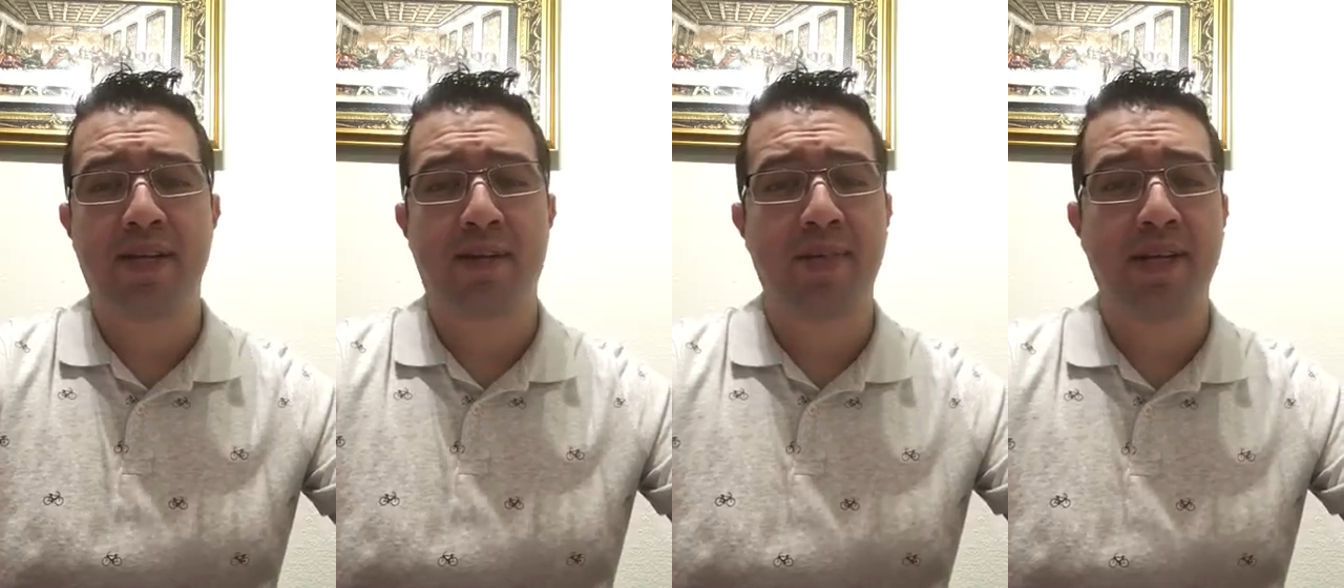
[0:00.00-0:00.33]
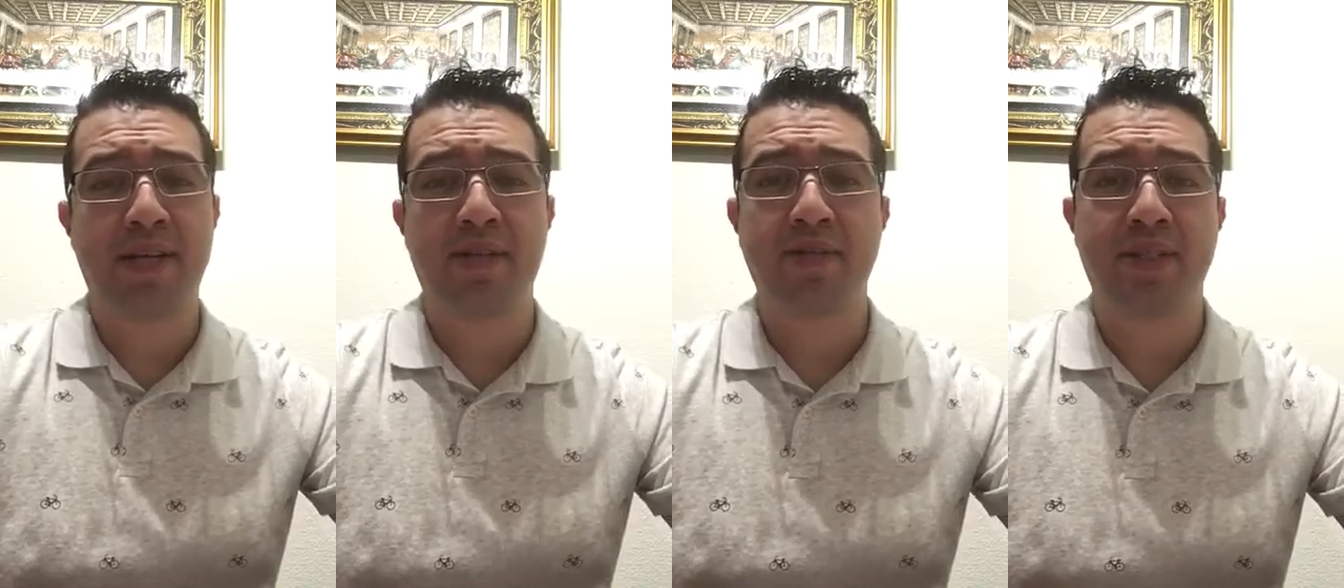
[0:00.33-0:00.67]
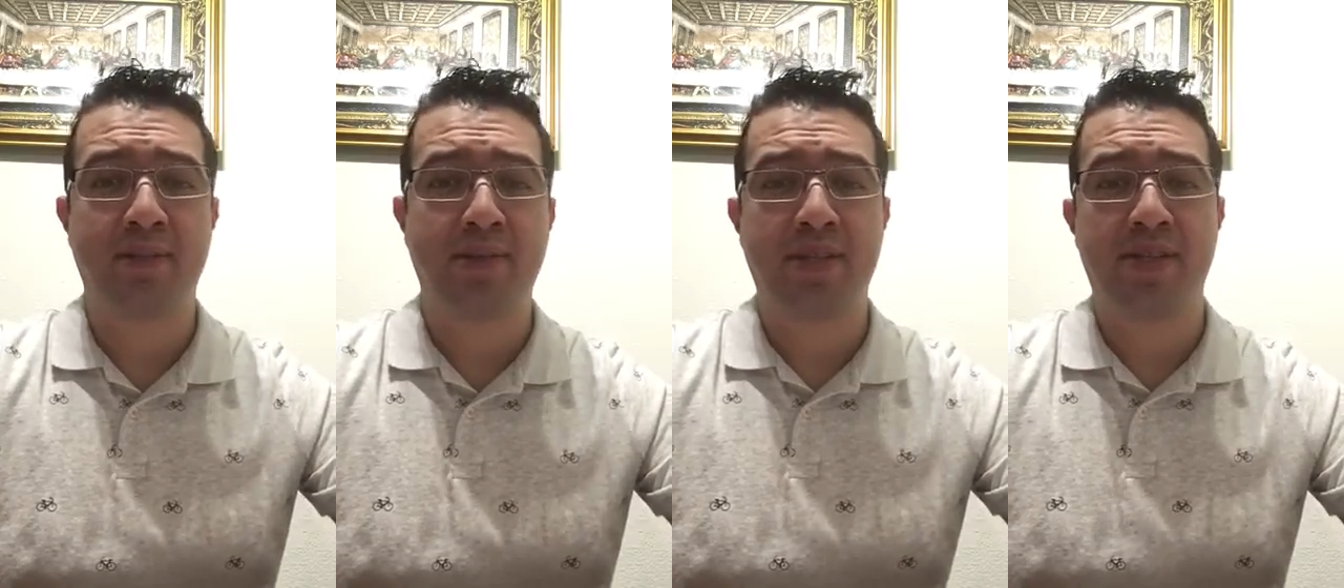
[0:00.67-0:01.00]
I'm going to use
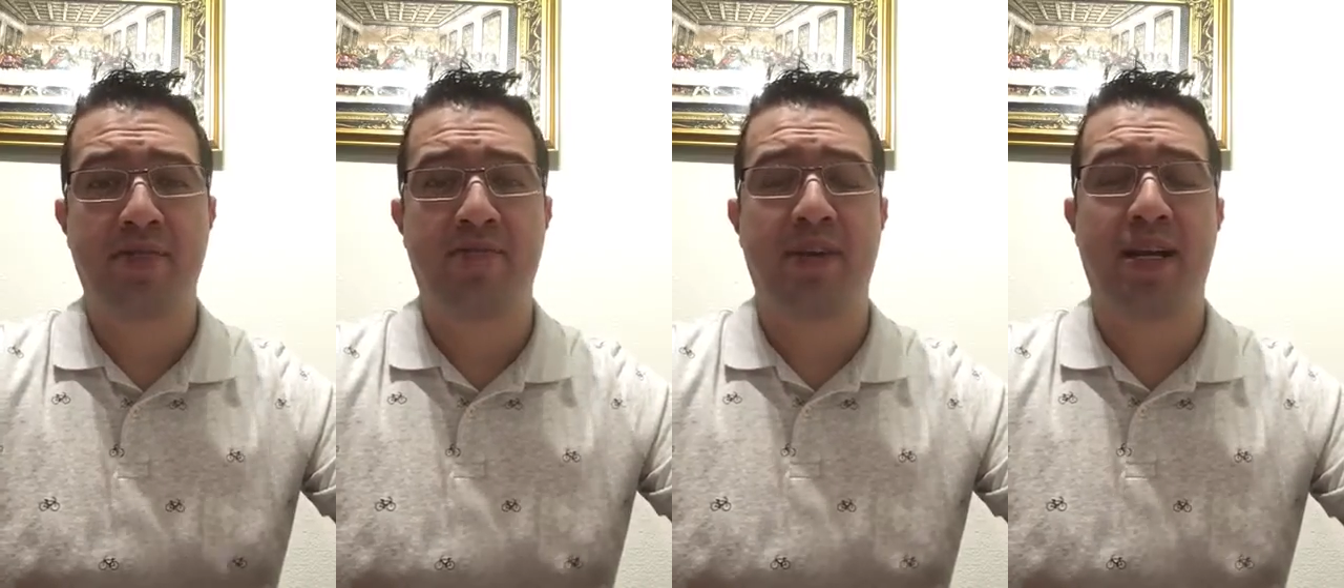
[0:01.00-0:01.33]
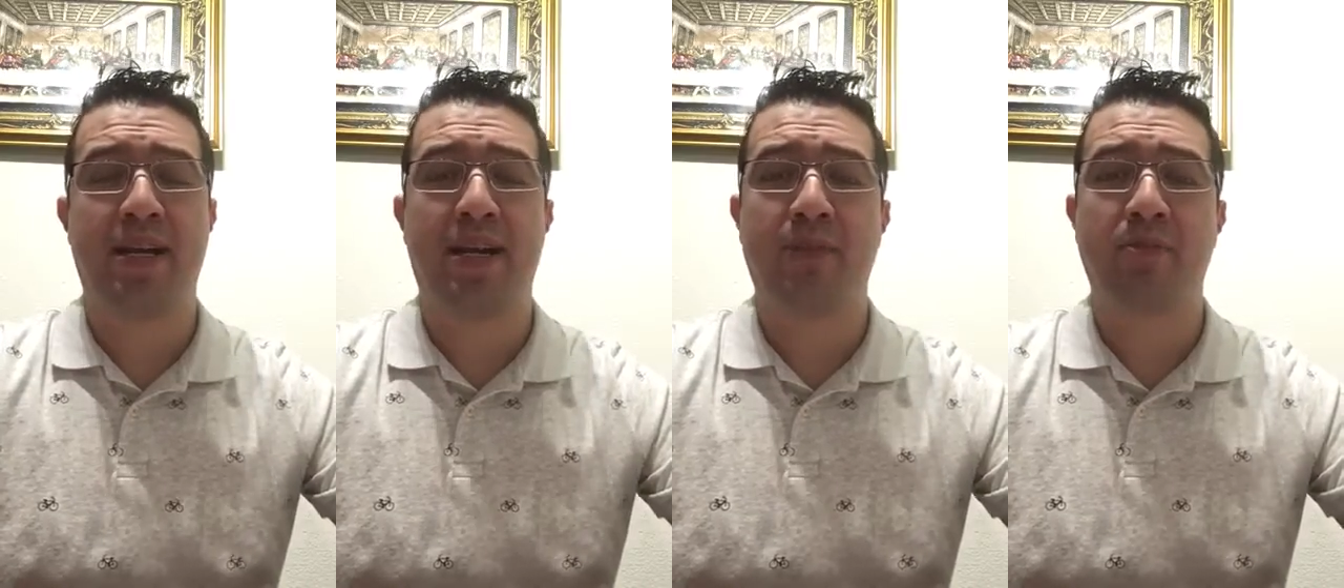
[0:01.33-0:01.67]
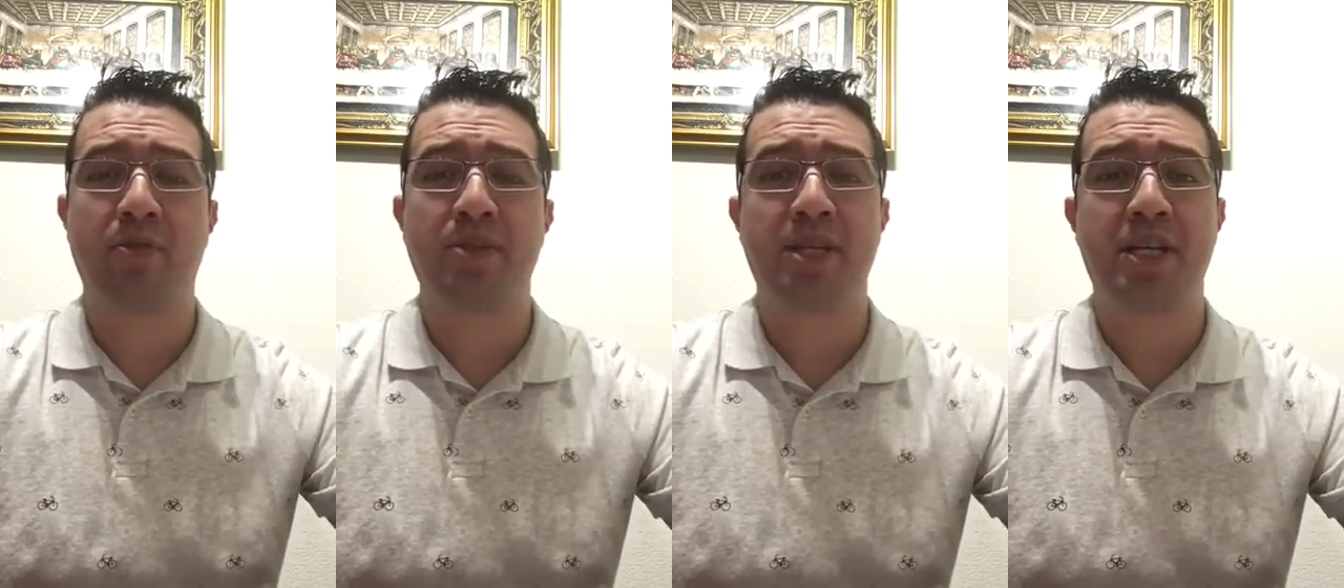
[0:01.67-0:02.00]
something different.
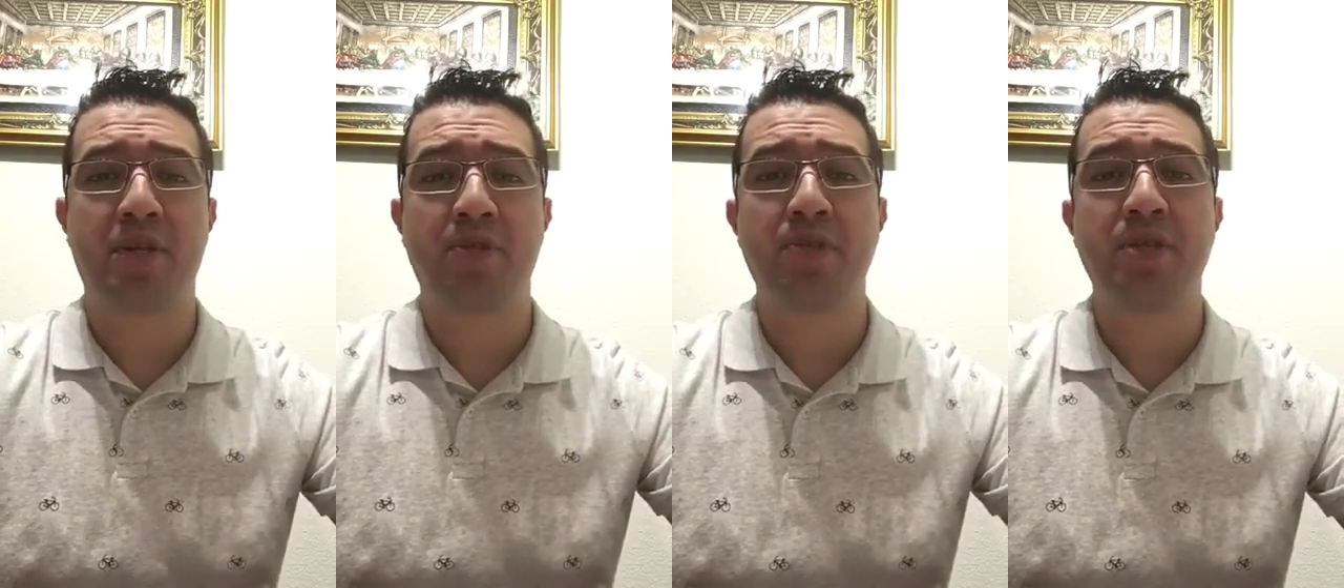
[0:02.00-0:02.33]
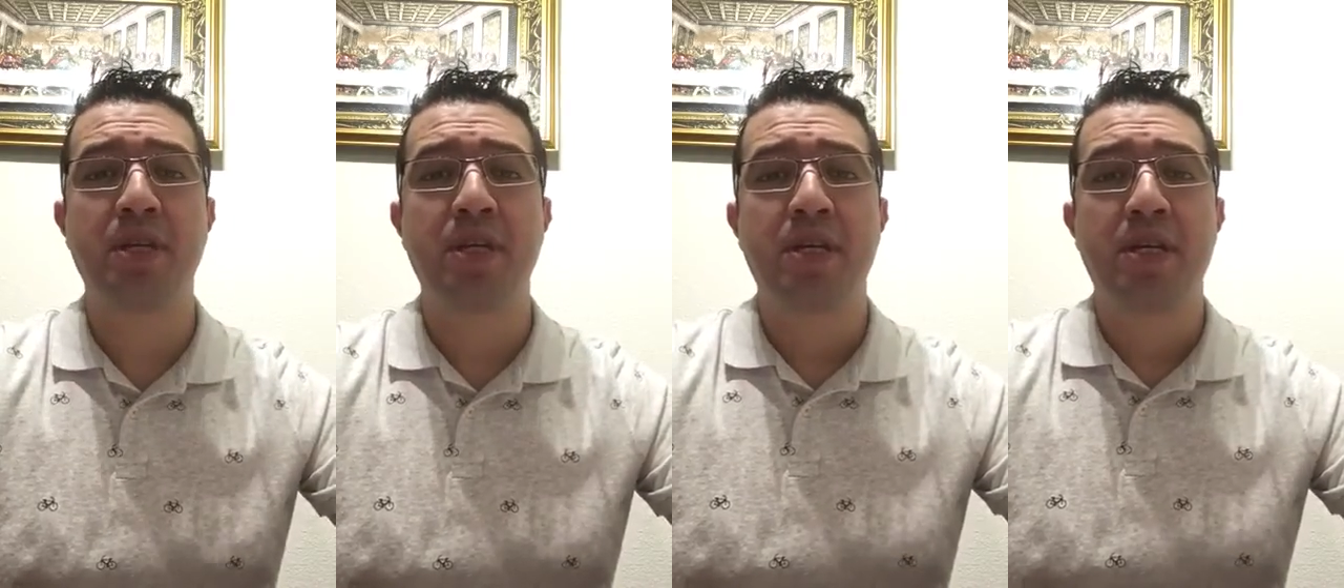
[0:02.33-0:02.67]
I'm going to use